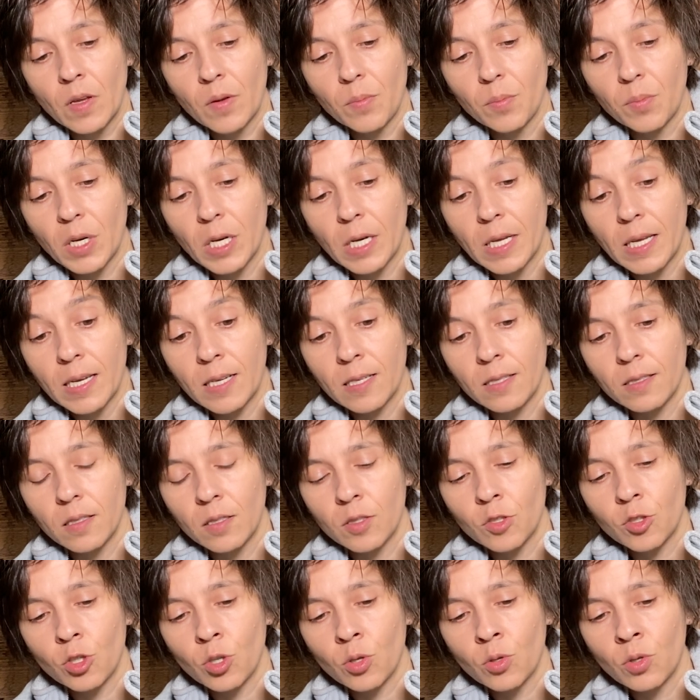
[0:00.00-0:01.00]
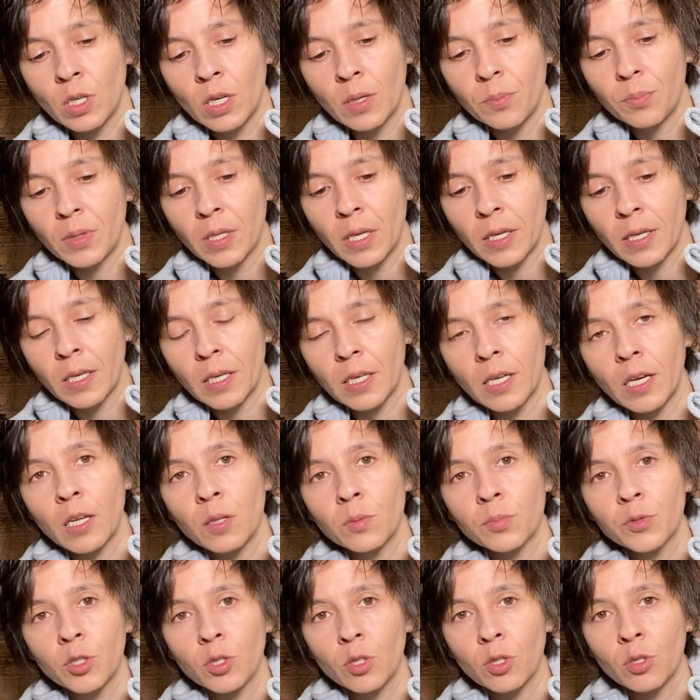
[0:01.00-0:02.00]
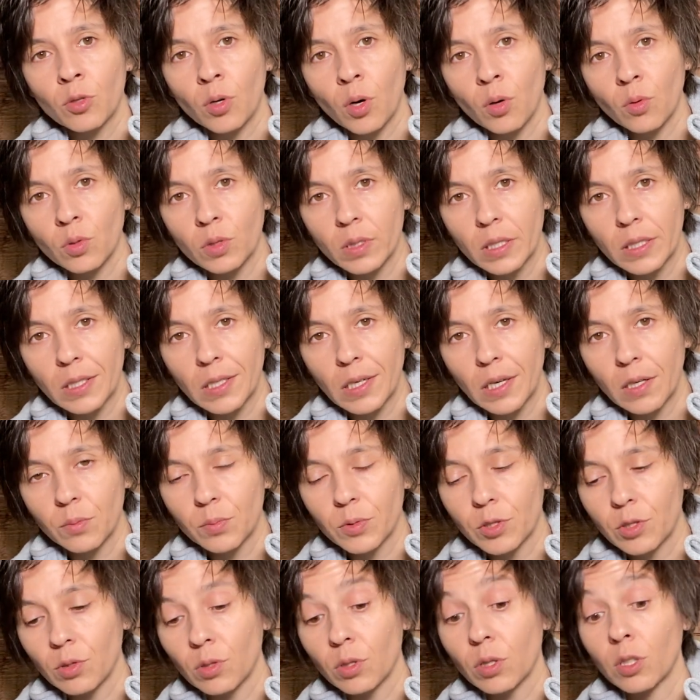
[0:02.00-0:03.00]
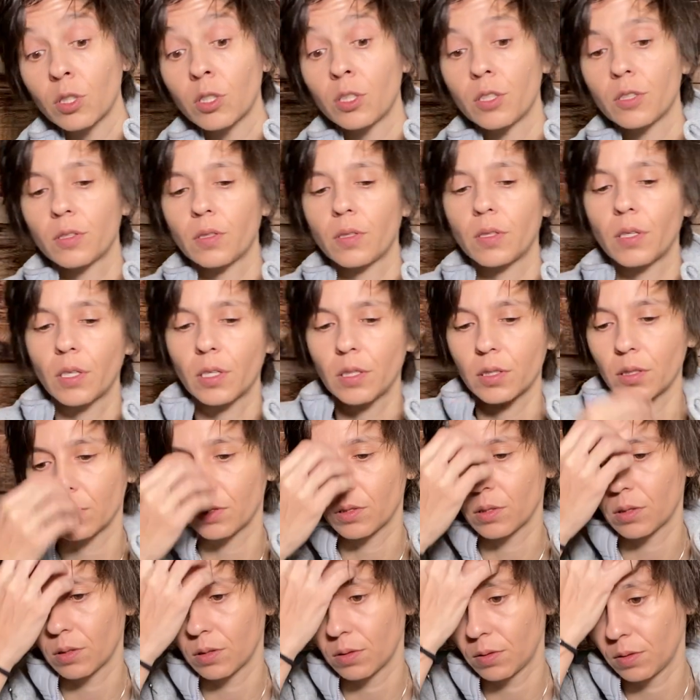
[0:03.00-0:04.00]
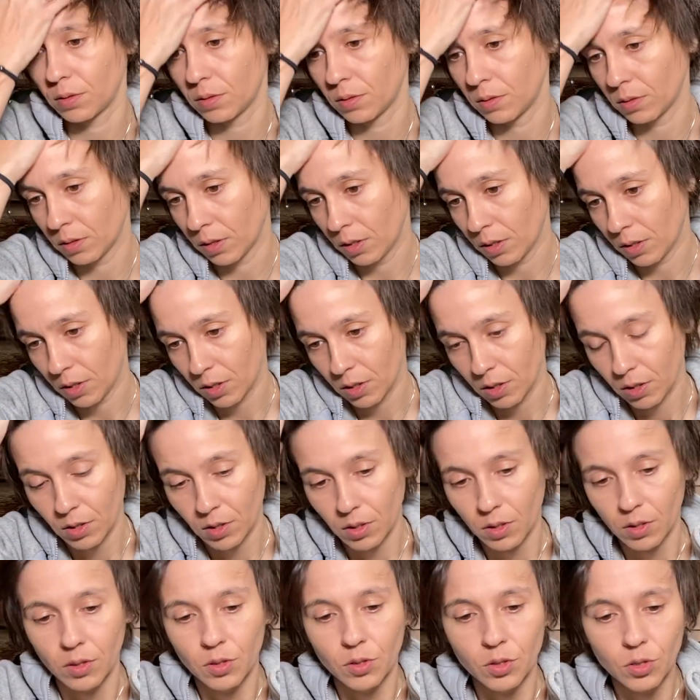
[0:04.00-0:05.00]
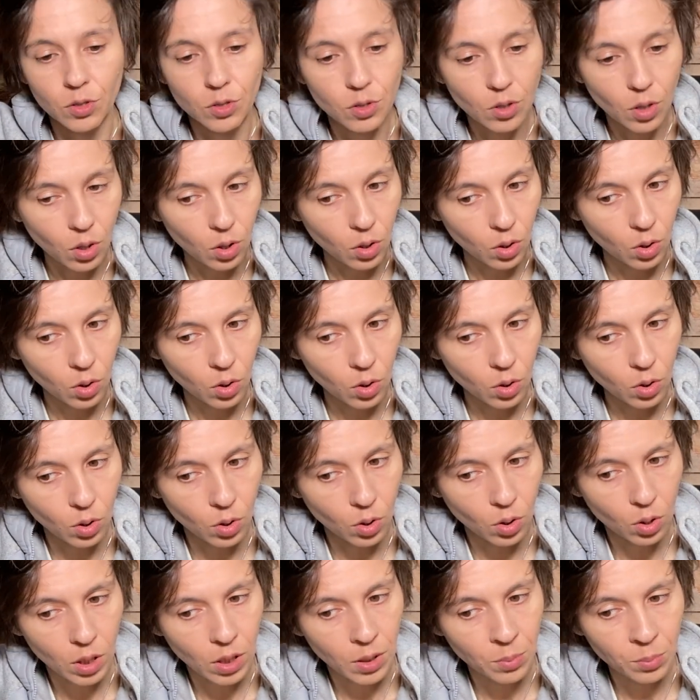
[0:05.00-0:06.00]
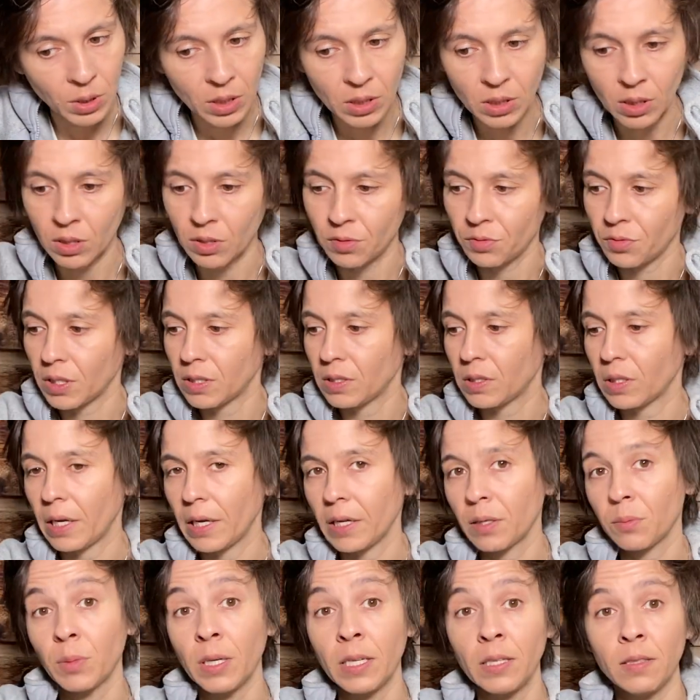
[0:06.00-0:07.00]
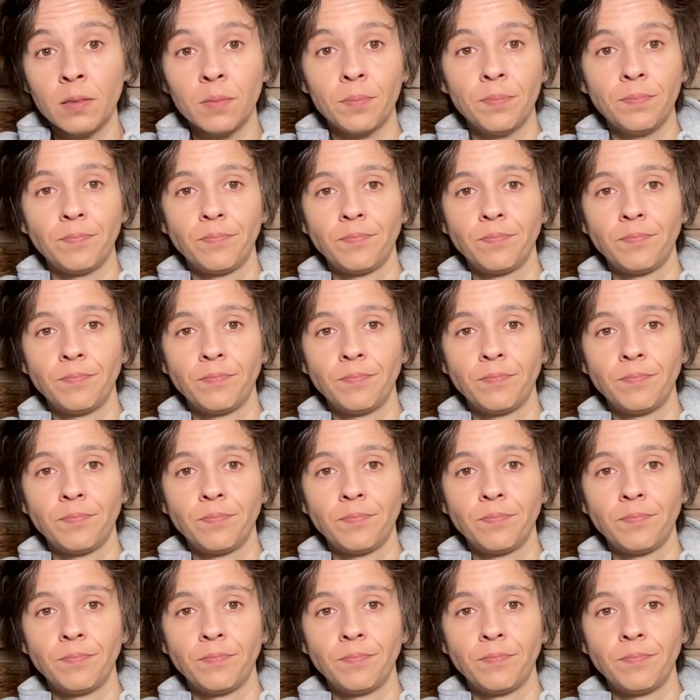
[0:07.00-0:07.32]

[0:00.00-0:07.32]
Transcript: But again, it's shown up like it helped you grow. It helped you learn things. So let me clarify the hangman.